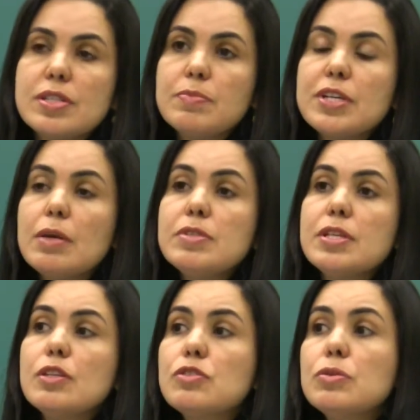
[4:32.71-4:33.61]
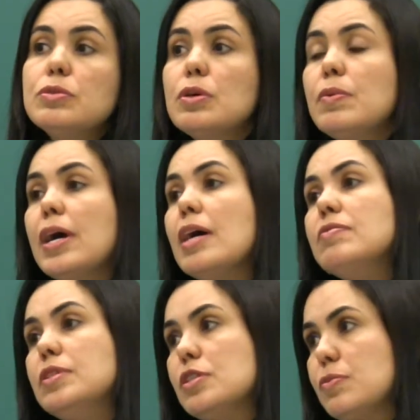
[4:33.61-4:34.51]
Sometimes the school don't have
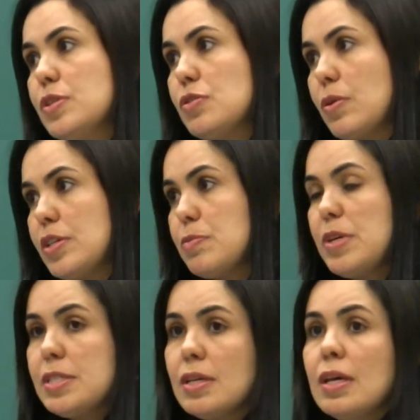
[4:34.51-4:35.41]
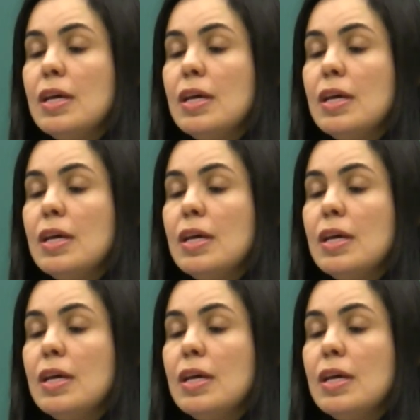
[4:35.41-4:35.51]
this resource, but